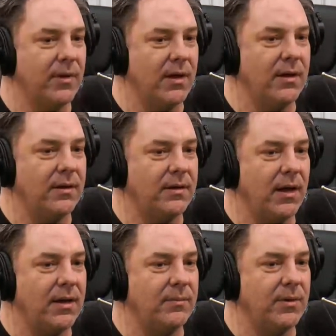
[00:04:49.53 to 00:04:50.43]
I
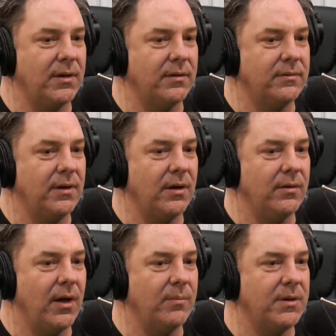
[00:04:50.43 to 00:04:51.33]
got him to you know
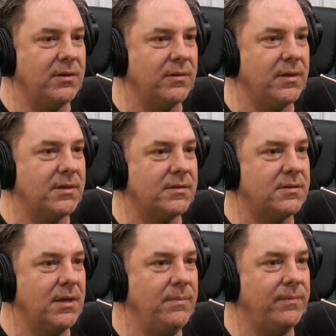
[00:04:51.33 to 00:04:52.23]
help me do these
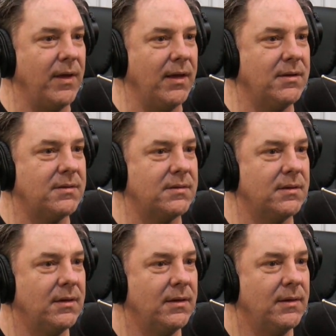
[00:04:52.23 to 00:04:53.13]
deep fakes.
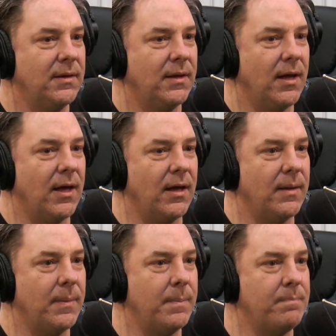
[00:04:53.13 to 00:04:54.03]
How uh,
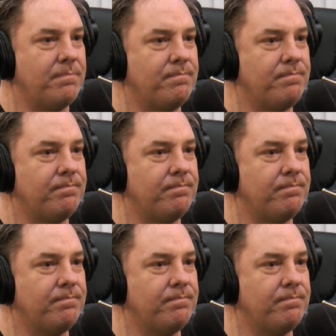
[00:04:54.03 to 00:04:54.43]
hard is it to do?